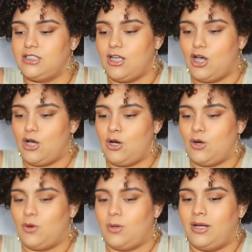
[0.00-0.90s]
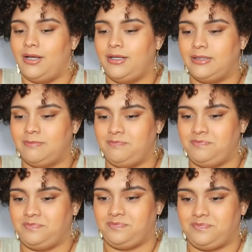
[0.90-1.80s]
So,
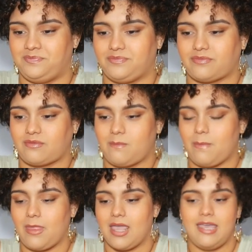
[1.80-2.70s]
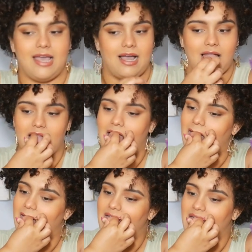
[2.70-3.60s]
hmm, yeah,
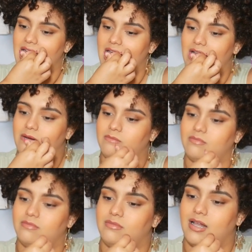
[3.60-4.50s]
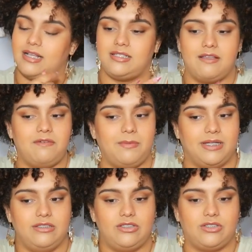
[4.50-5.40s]
I I save a
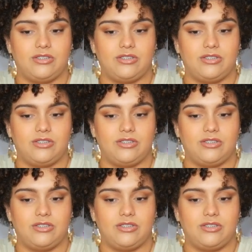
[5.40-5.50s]
bunch